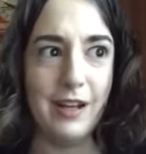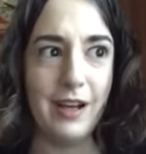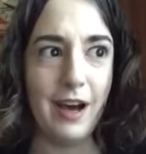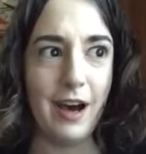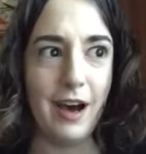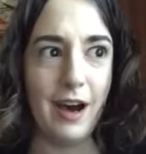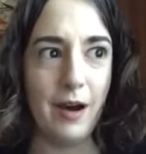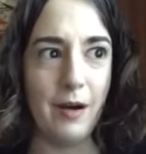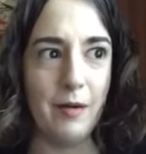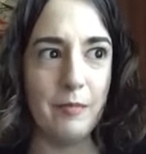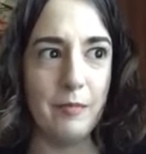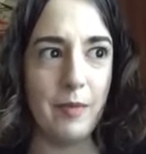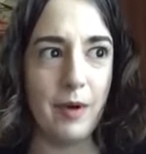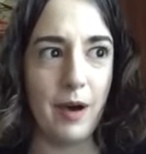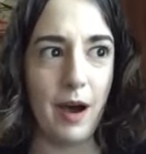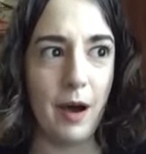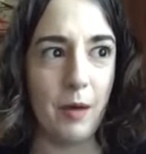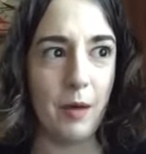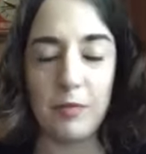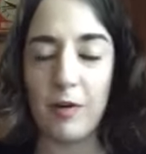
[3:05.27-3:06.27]
Um,
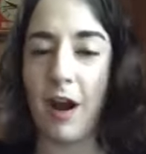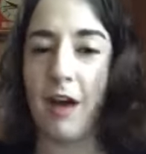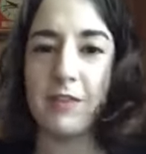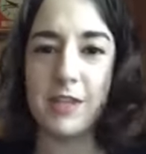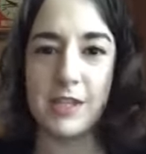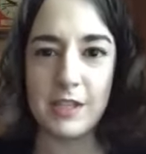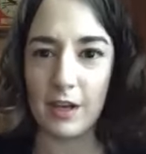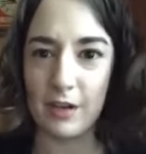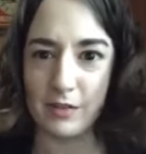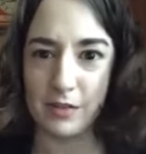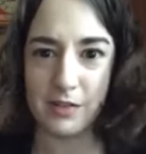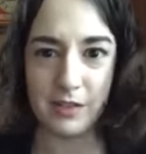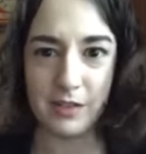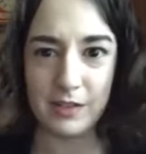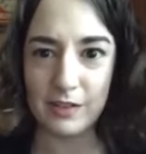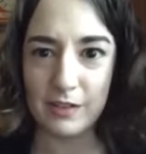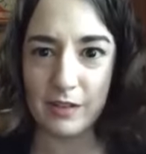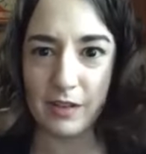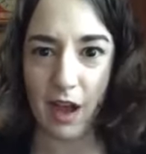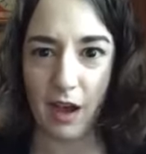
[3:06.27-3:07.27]
a province
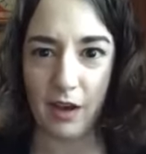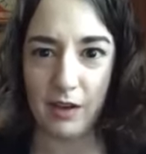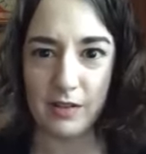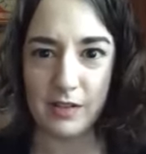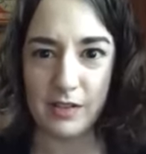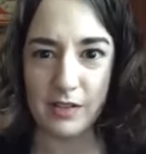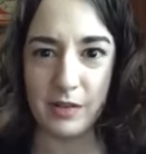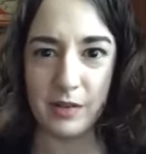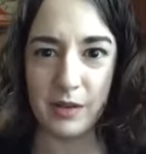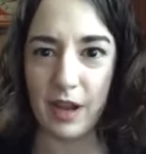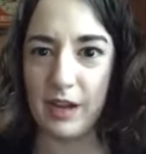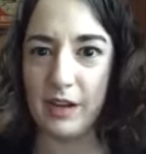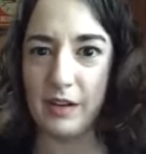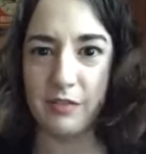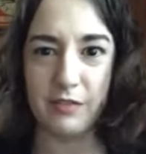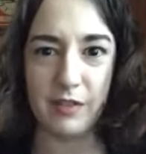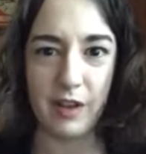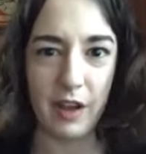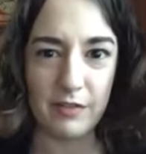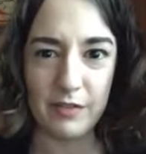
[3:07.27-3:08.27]
also also kind of
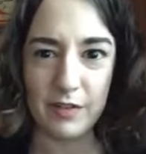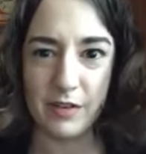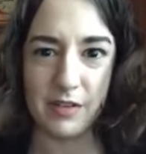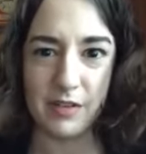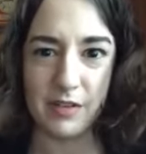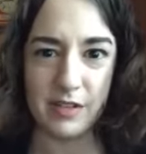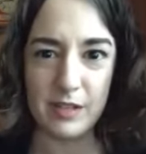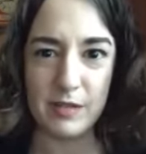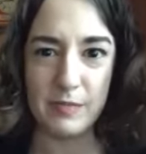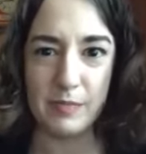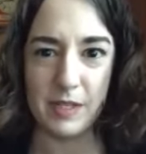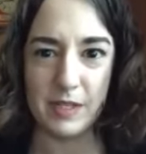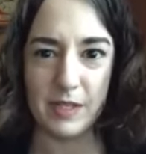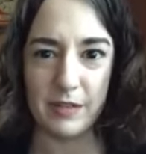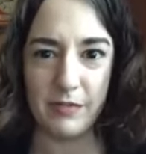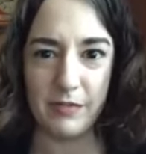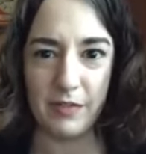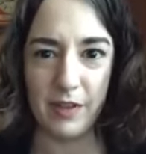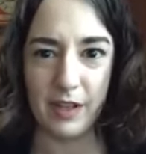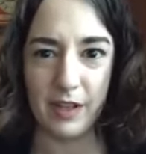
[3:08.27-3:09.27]
covers a
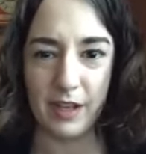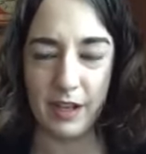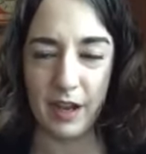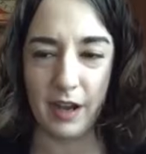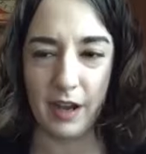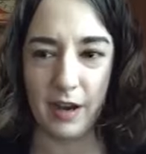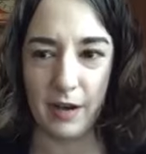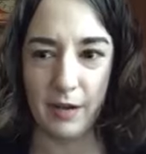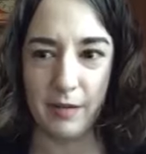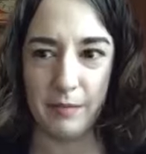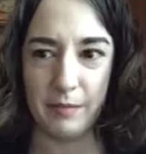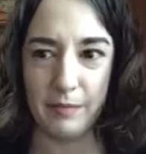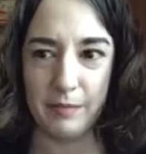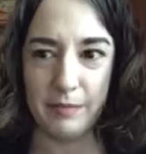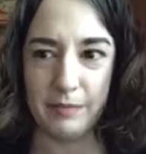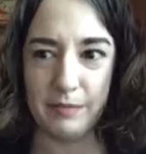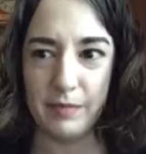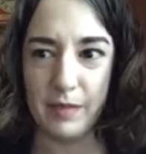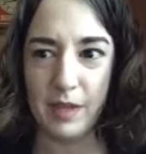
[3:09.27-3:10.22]
specific um,